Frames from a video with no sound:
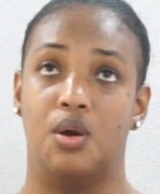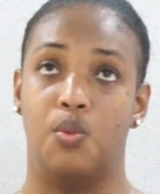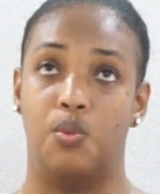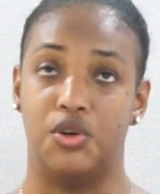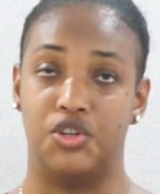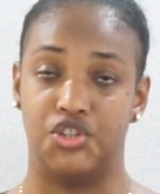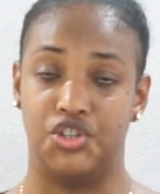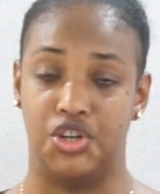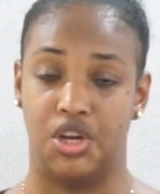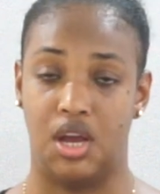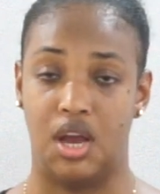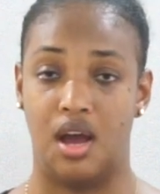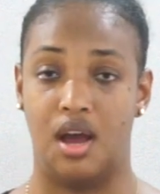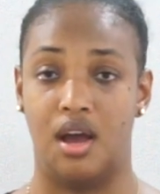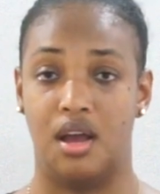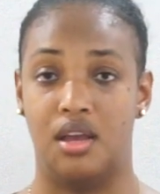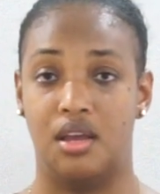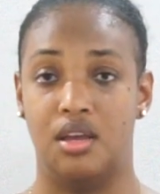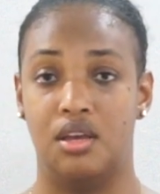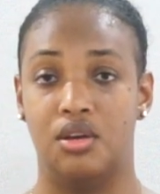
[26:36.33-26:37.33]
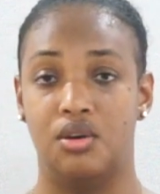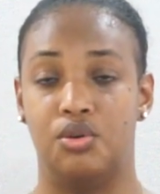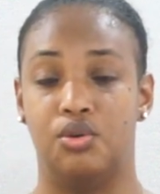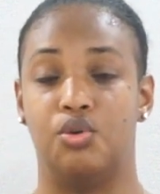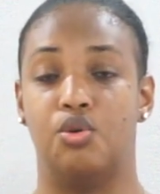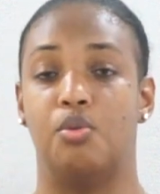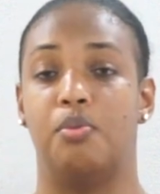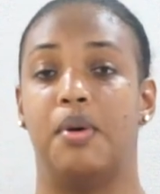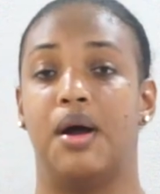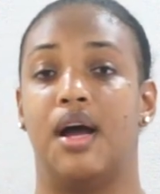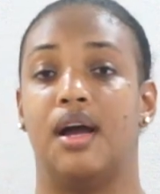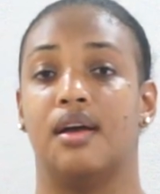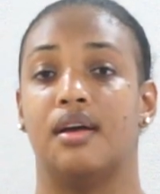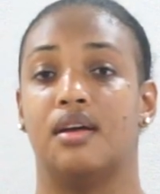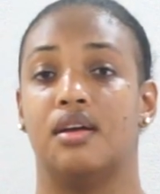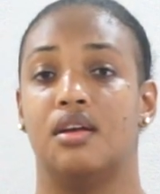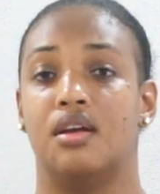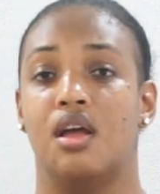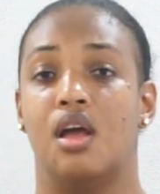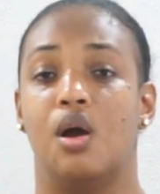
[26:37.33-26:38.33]
wishing I could go back,
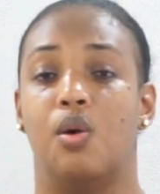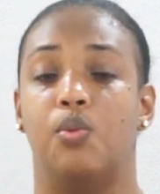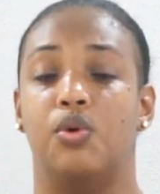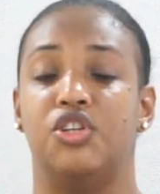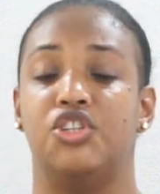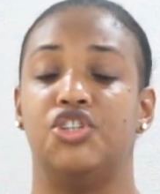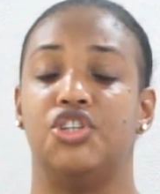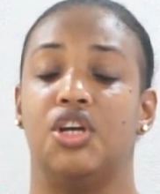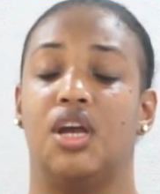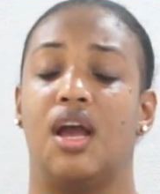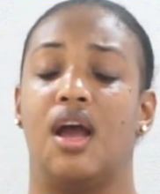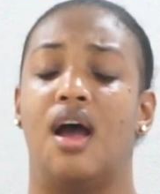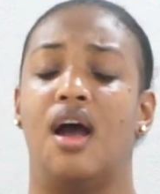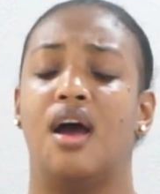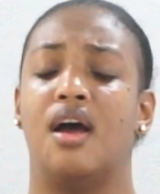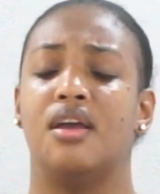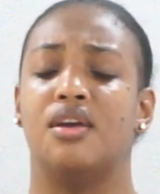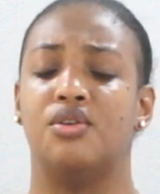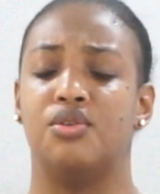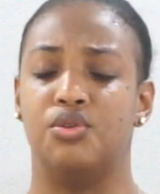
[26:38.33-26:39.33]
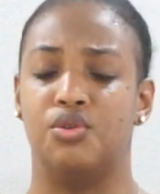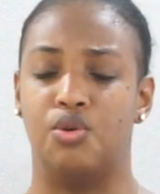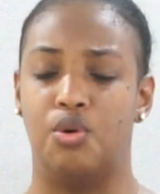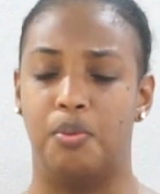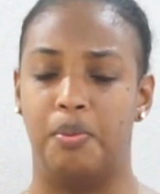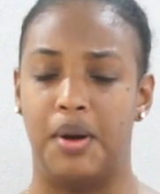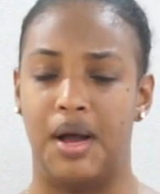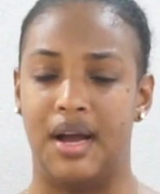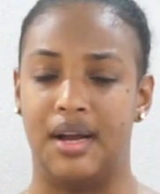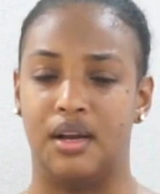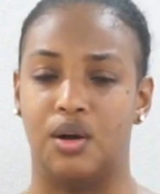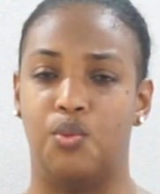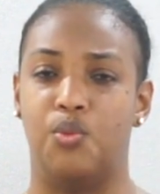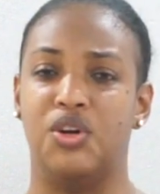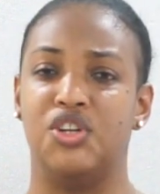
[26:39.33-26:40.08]
wishing I could go back,